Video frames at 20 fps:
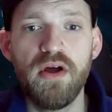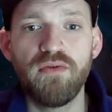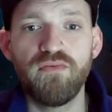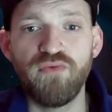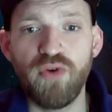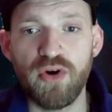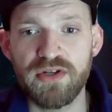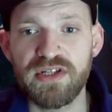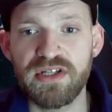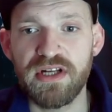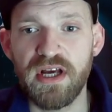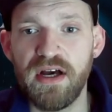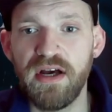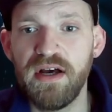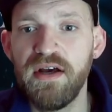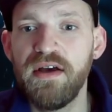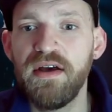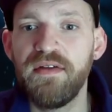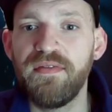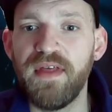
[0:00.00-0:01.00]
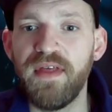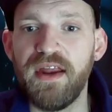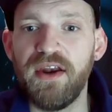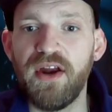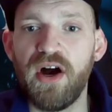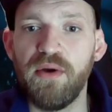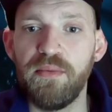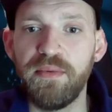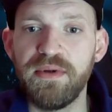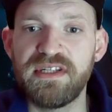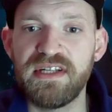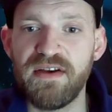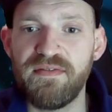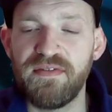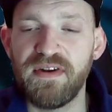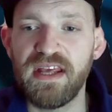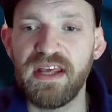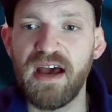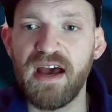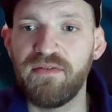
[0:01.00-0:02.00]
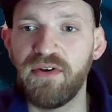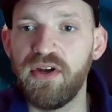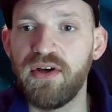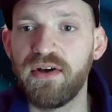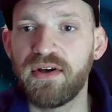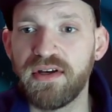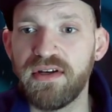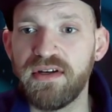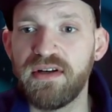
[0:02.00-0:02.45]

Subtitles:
roster, then I would definitely have a look